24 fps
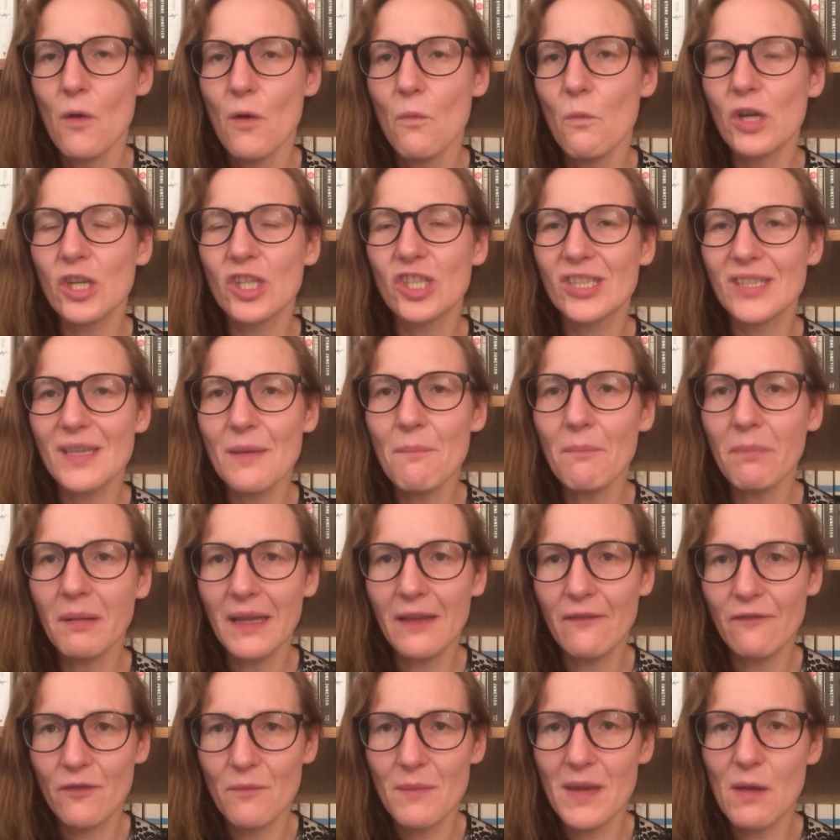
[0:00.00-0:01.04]
which
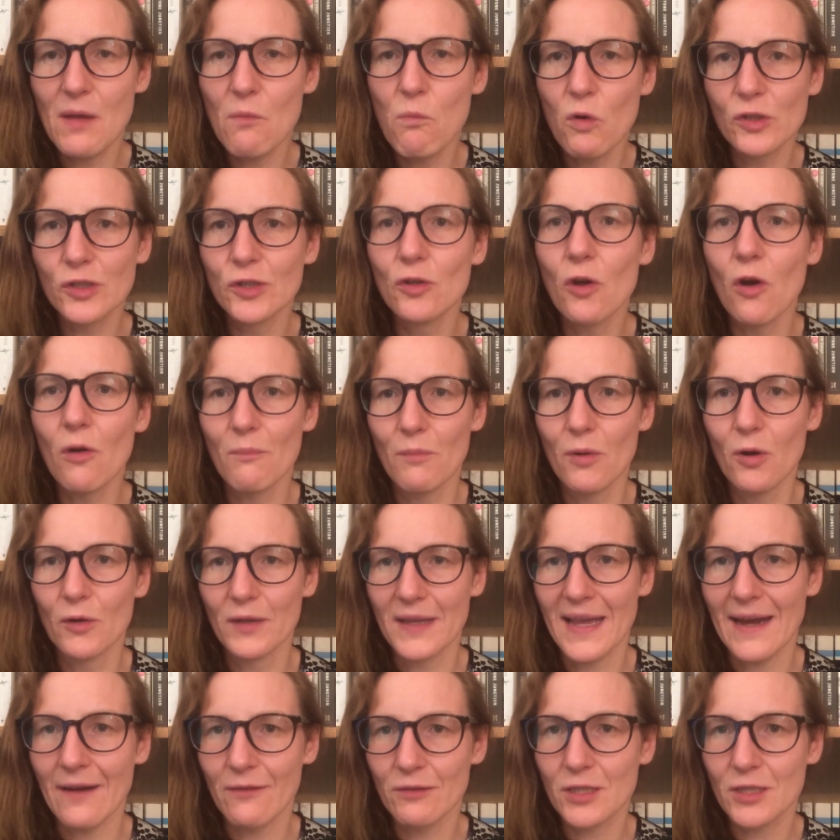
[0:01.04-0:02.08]
simply for me was not
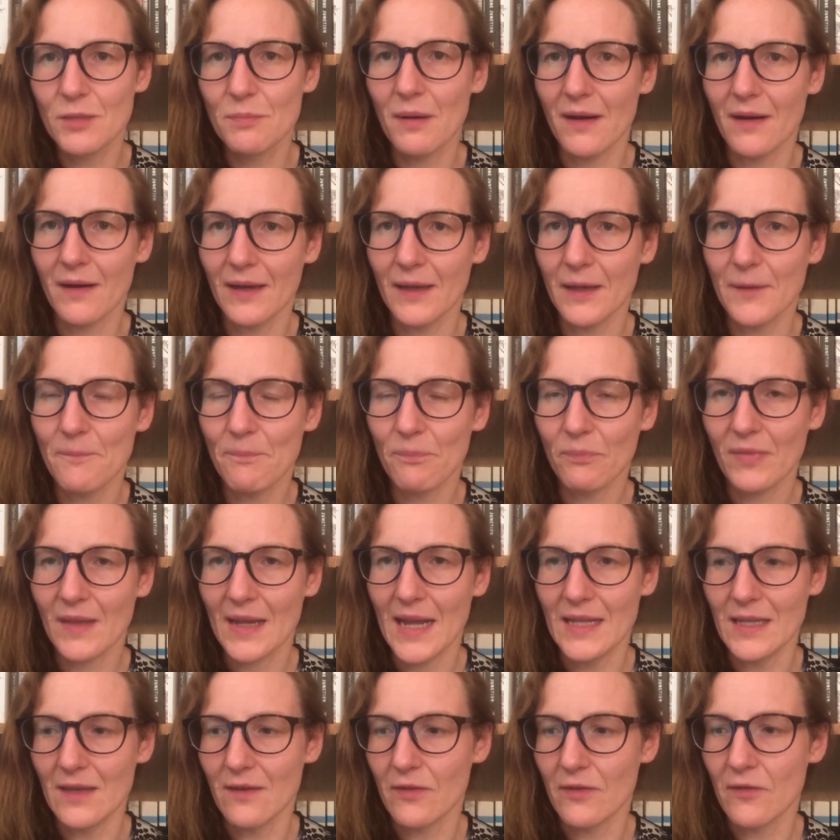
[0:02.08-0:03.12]
borne out by
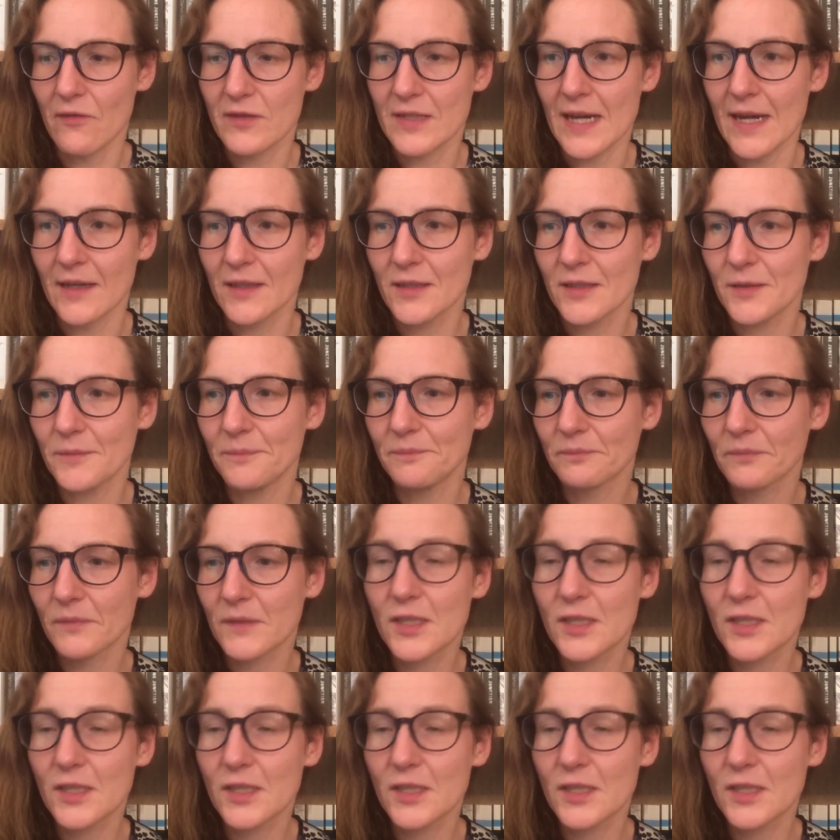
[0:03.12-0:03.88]
any of the text.